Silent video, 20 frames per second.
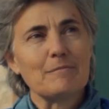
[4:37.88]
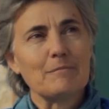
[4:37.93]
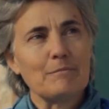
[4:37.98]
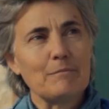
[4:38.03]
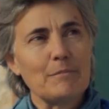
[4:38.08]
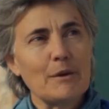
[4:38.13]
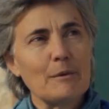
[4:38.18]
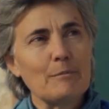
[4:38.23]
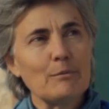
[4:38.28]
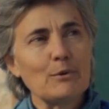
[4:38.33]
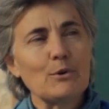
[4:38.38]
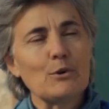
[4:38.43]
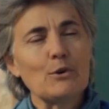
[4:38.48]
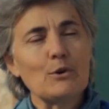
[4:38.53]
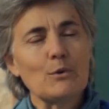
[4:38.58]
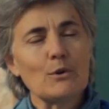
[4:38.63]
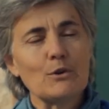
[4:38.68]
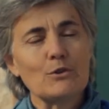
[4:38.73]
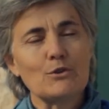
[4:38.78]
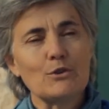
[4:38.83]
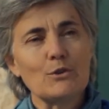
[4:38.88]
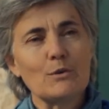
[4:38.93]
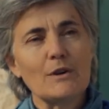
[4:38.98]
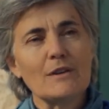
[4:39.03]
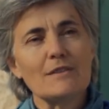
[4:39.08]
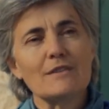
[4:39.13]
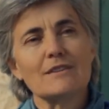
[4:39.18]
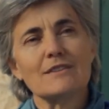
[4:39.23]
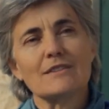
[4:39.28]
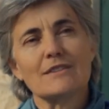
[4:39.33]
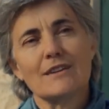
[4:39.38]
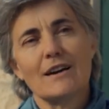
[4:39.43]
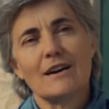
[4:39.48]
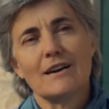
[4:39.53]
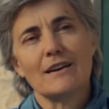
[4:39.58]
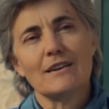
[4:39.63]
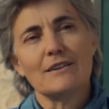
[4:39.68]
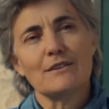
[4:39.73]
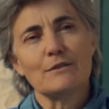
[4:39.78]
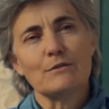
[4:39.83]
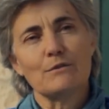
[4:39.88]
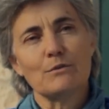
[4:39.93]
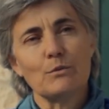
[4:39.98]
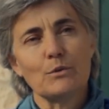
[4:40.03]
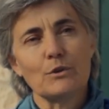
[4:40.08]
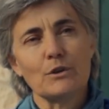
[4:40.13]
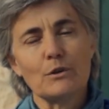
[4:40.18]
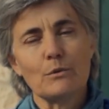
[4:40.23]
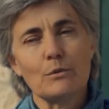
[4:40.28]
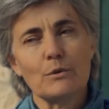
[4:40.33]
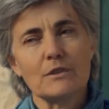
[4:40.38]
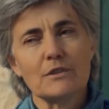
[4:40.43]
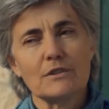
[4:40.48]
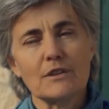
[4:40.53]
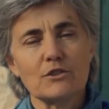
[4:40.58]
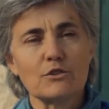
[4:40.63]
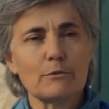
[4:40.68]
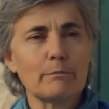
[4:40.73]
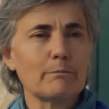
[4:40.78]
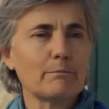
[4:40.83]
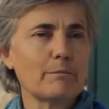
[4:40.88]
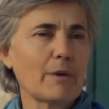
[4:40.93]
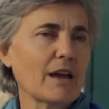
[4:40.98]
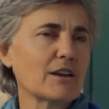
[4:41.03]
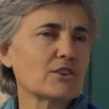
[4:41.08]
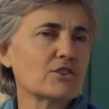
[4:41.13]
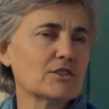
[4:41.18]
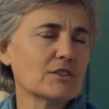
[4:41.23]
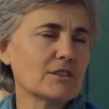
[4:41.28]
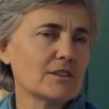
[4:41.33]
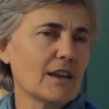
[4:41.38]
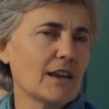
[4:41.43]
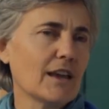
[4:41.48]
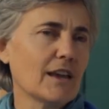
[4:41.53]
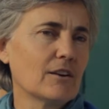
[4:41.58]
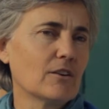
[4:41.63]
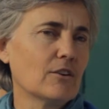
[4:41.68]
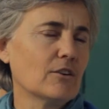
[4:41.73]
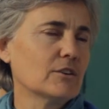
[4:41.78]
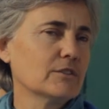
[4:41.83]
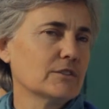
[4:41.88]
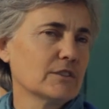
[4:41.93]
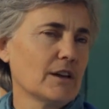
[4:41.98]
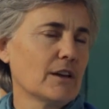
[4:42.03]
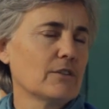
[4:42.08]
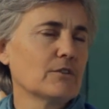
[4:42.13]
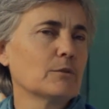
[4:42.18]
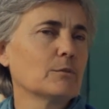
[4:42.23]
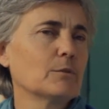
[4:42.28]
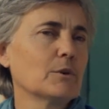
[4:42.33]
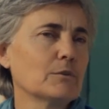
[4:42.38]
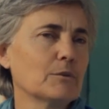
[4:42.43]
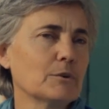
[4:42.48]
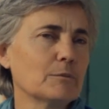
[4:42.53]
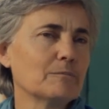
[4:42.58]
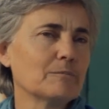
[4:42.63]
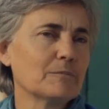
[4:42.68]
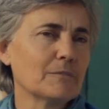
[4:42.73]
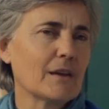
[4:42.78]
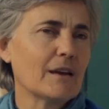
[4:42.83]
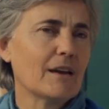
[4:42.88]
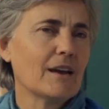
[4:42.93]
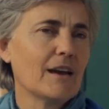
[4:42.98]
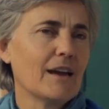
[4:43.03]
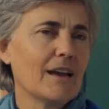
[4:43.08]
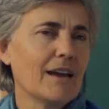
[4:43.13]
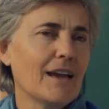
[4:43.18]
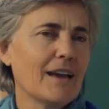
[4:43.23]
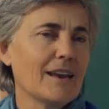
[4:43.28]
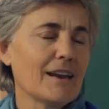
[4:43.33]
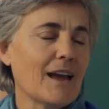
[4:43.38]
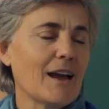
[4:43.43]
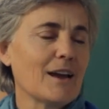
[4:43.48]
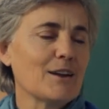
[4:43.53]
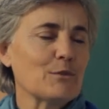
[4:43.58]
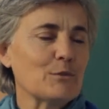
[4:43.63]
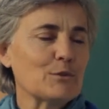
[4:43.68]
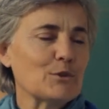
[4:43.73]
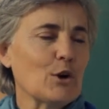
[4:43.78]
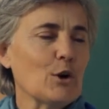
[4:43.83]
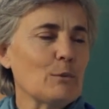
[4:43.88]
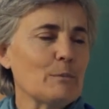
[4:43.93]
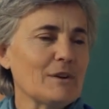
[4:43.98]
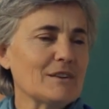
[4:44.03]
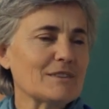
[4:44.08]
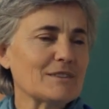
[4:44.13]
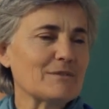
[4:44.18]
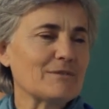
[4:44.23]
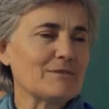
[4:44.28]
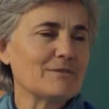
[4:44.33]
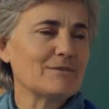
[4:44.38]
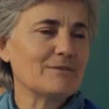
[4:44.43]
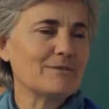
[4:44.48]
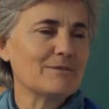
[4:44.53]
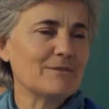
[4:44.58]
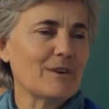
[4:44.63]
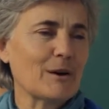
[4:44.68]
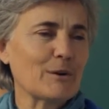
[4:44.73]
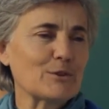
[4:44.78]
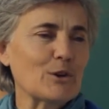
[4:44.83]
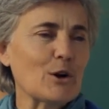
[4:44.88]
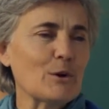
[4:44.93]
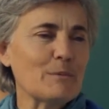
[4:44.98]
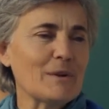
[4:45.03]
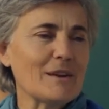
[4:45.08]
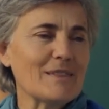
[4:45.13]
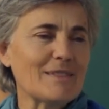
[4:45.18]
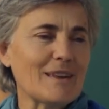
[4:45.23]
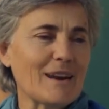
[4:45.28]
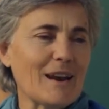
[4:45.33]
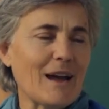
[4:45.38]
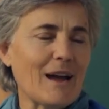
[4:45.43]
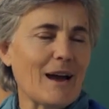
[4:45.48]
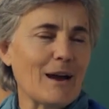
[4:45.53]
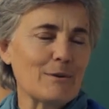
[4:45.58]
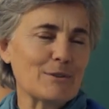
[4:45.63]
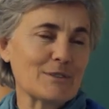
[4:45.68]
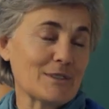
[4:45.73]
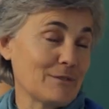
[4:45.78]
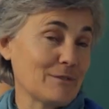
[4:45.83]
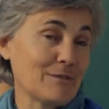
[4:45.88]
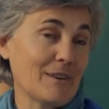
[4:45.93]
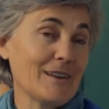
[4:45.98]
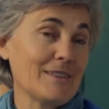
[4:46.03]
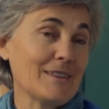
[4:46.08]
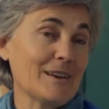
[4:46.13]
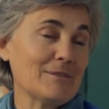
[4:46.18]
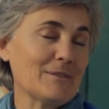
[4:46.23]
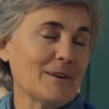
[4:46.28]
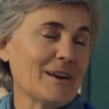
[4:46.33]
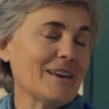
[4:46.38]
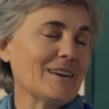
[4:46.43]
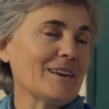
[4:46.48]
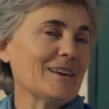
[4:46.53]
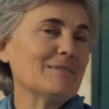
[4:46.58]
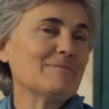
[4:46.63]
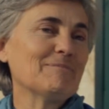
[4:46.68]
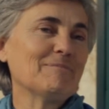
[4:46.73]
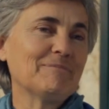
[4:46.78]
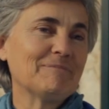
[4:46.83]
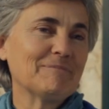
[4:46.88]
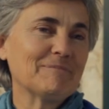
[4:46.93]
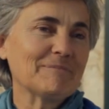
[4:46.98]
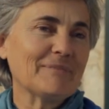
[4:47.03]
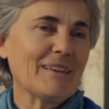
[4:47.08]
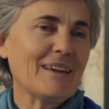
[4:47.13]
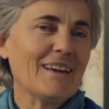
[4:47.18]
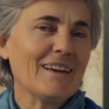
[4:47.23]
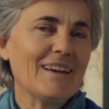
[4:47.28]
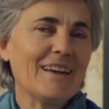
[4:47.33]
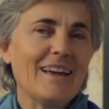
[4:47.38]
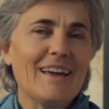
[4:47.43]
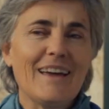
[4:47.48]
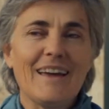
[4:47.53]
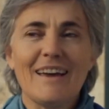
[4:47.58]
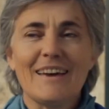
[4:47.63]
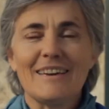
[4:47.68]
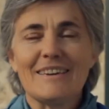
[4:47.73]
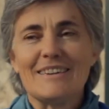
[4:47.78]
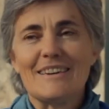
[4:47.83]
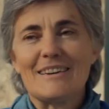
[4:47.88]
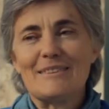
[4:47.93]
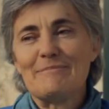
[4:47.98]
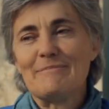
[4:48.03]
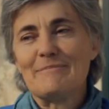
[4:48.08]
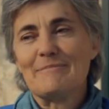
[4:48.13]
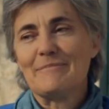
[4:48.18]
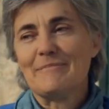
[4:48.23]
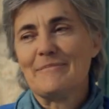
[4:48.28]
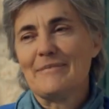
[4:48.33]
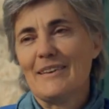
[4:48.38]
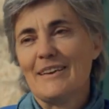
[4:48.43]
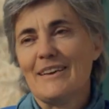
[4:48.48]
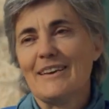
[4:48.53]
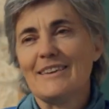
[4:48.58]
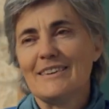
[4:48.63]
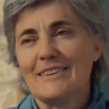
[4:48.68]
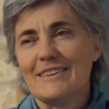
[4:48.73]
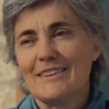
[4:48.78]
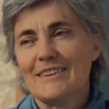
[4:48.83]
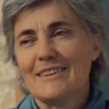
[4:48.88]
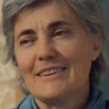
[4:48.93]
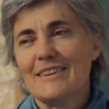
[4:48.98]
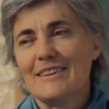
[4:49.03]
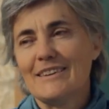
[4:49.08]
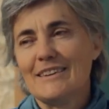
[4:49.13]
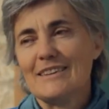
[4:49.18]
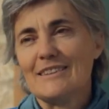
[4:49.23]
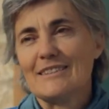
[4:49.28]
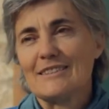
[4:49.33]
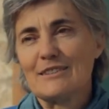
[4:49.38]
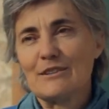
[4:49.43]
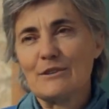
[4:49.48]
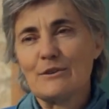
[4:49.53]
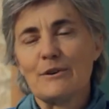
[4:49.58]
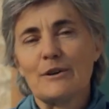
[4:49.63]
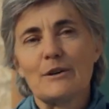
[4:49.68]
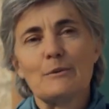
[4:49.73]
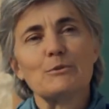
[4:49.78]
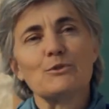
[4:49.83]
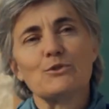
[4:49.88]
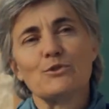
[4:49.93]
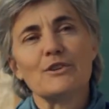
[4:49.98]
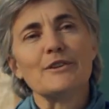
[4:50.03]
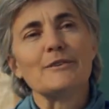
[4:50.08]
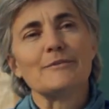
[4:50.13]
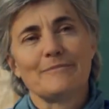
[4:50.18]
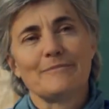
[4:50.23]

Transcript: people who are doing this kind of work with such passion and all together in one room. And I was hoping that I was going to find that when I came, and it is an incredible treat.